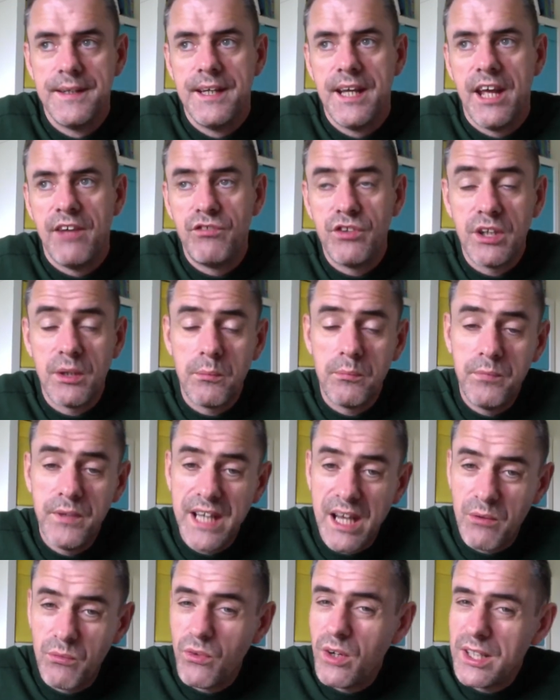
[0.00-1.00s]
If you can
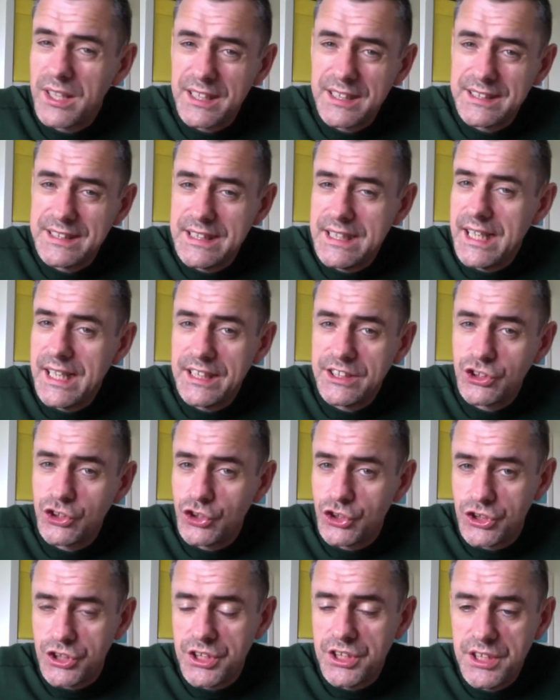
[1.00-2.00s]
get one in
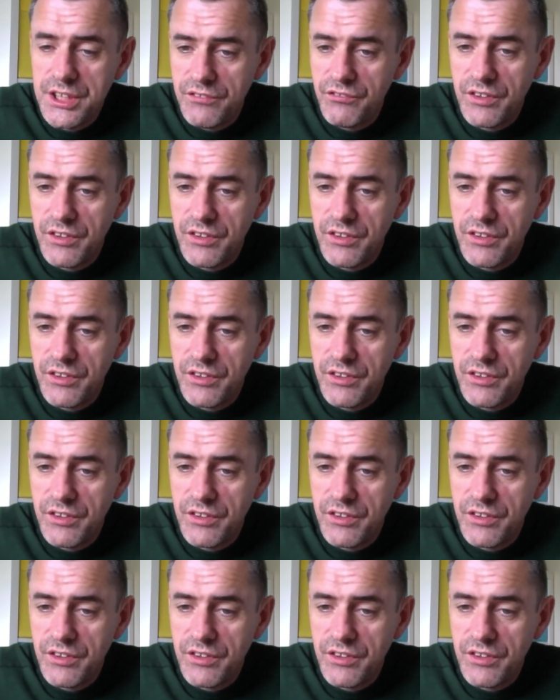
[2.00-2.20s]
DSG,